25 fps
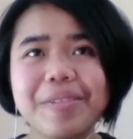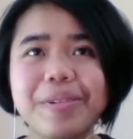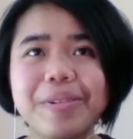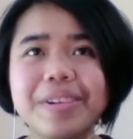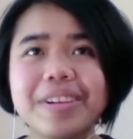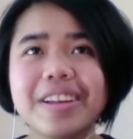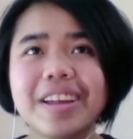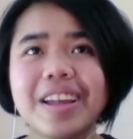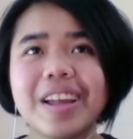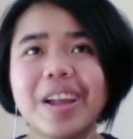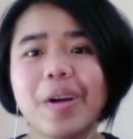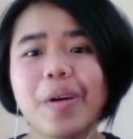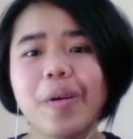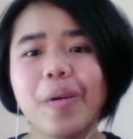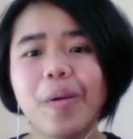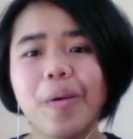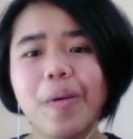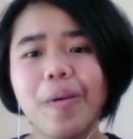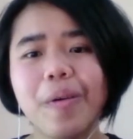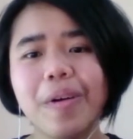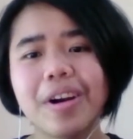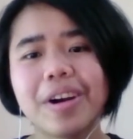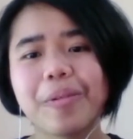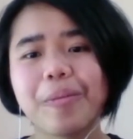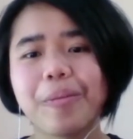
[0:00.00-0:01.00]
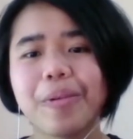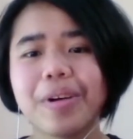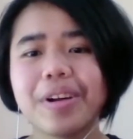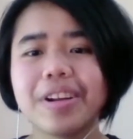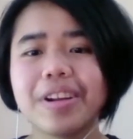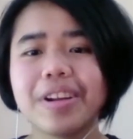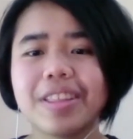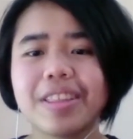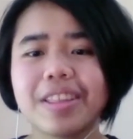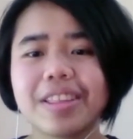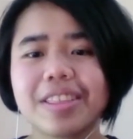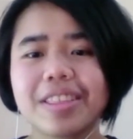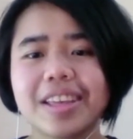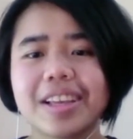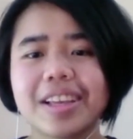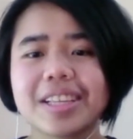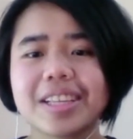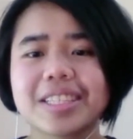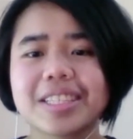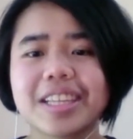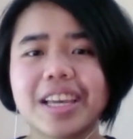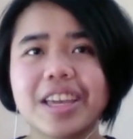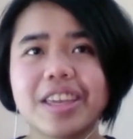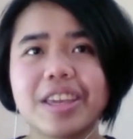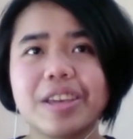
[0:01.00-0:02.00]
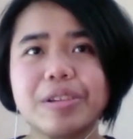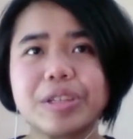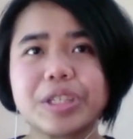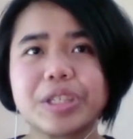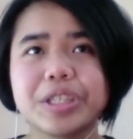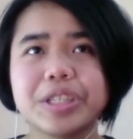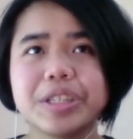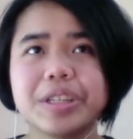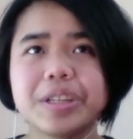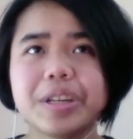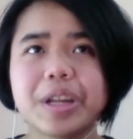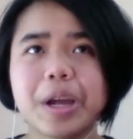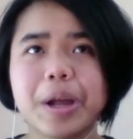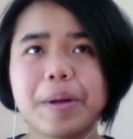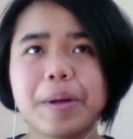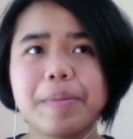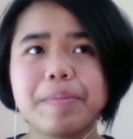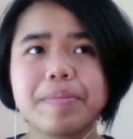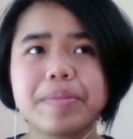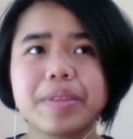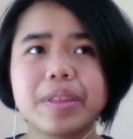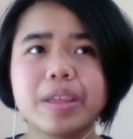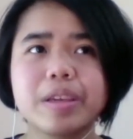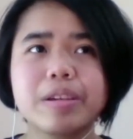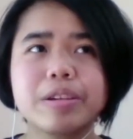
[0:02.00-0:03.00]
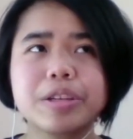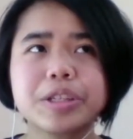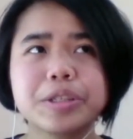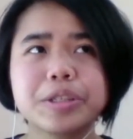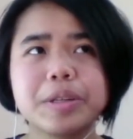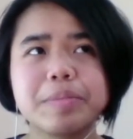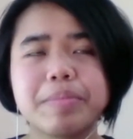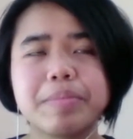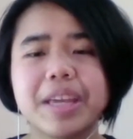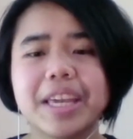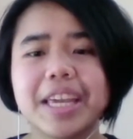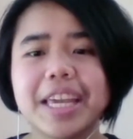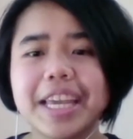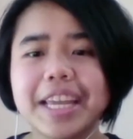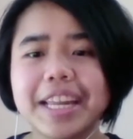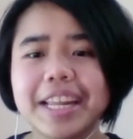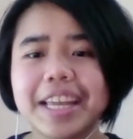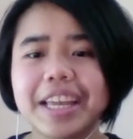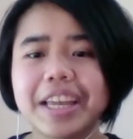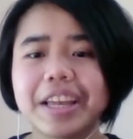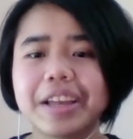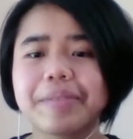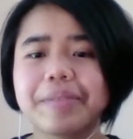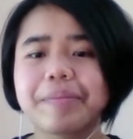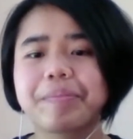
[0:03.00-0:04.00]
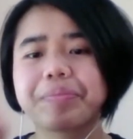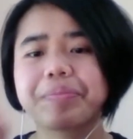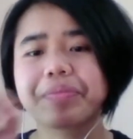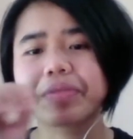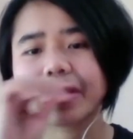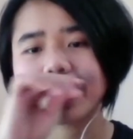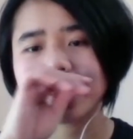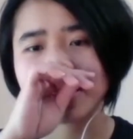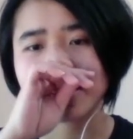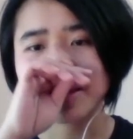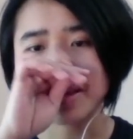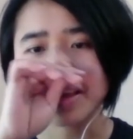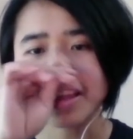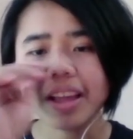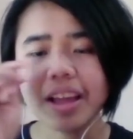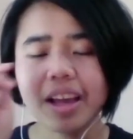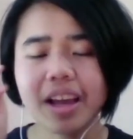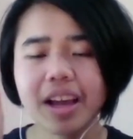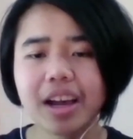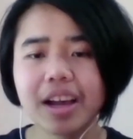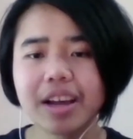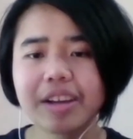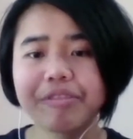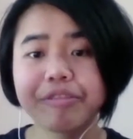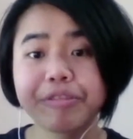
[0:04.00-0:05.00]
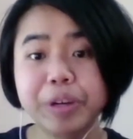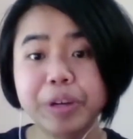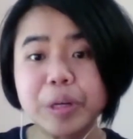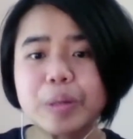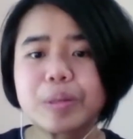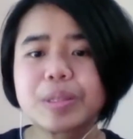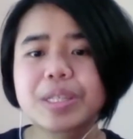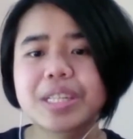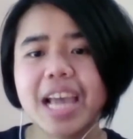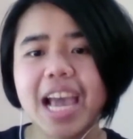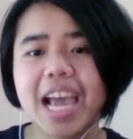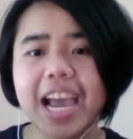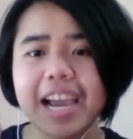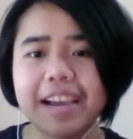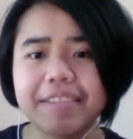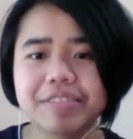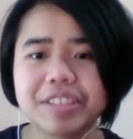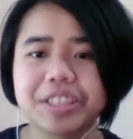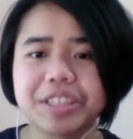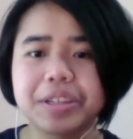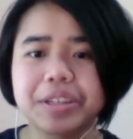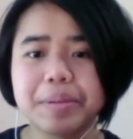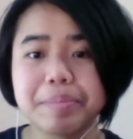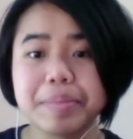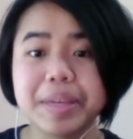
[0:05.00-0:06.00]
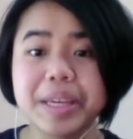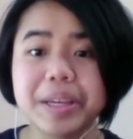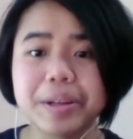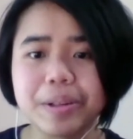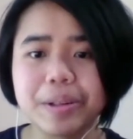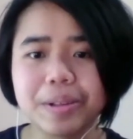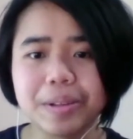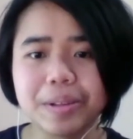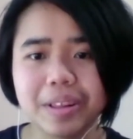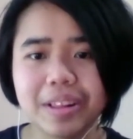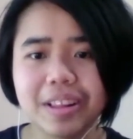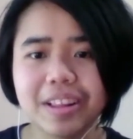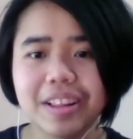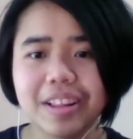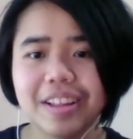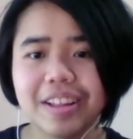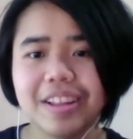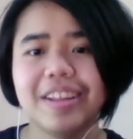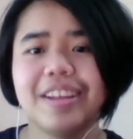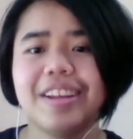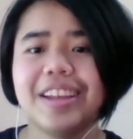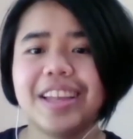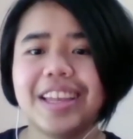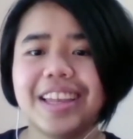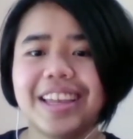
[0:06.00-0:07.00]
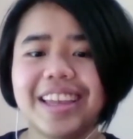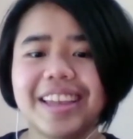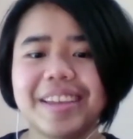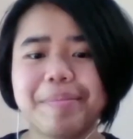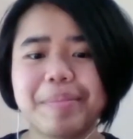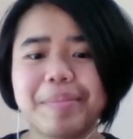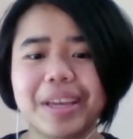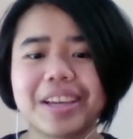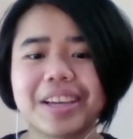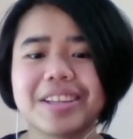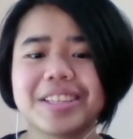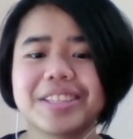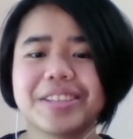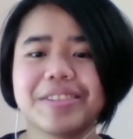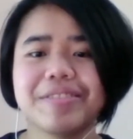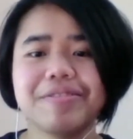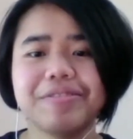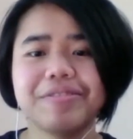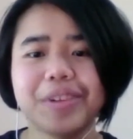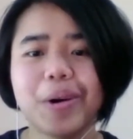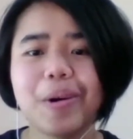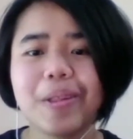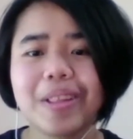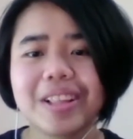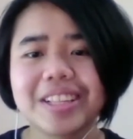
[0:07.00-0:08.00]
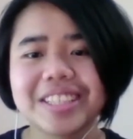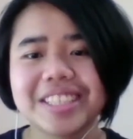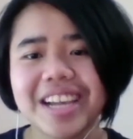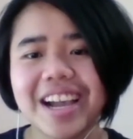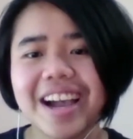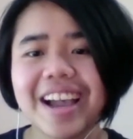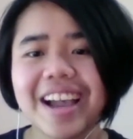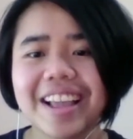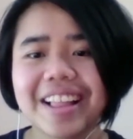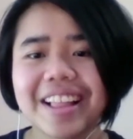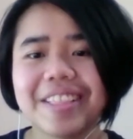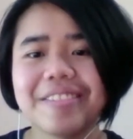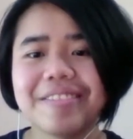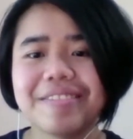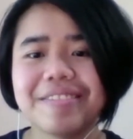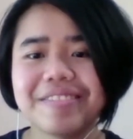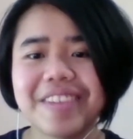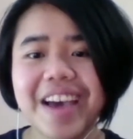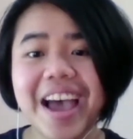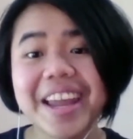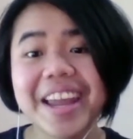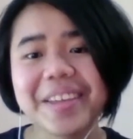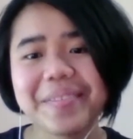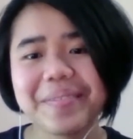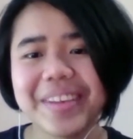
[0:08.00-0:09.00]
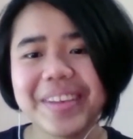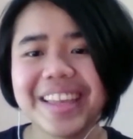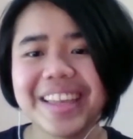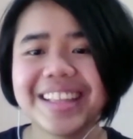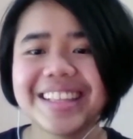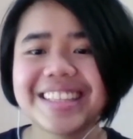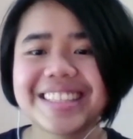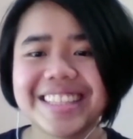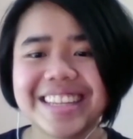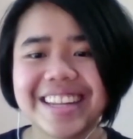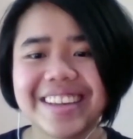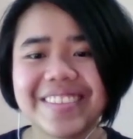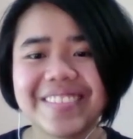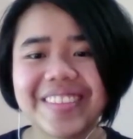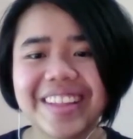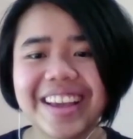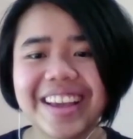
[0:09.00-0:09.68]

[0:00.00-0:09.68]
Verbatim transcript: would. Or one other thing is that you should um, you shouldn't be eating uh, fruits after a meal because of volatile vitamins. And I'm